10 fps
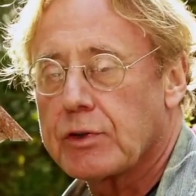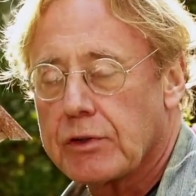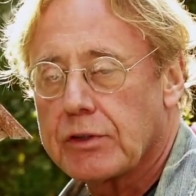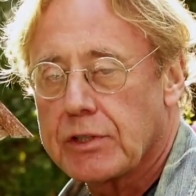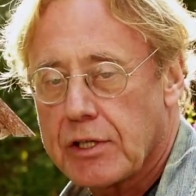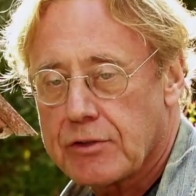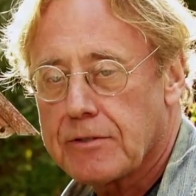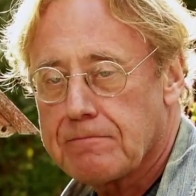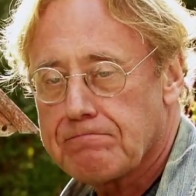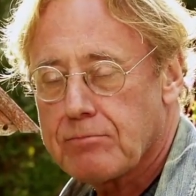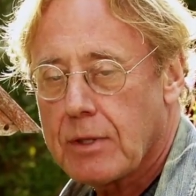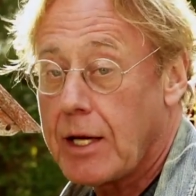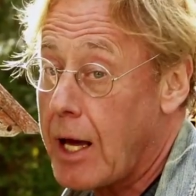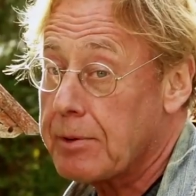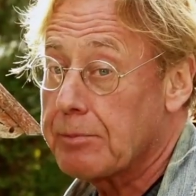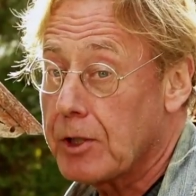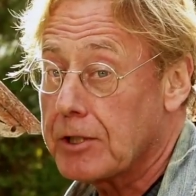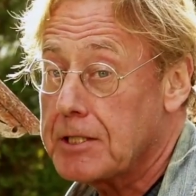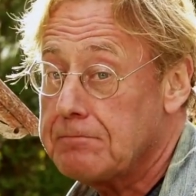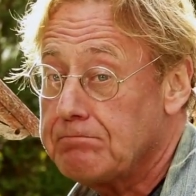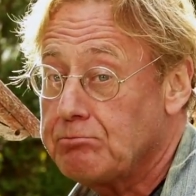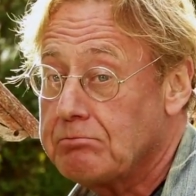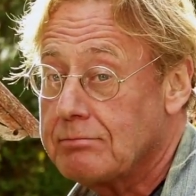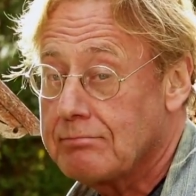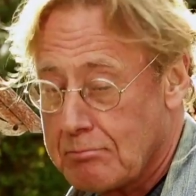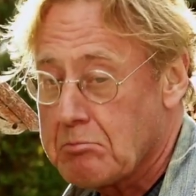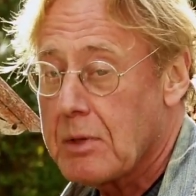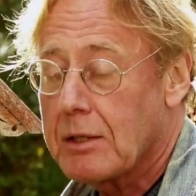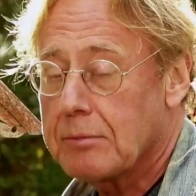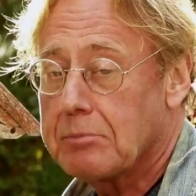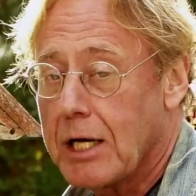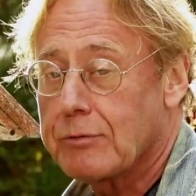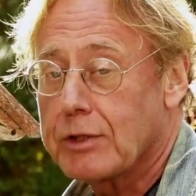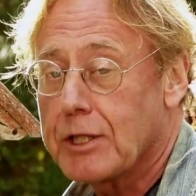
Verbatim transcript: for your attention. Happy birding, and bye for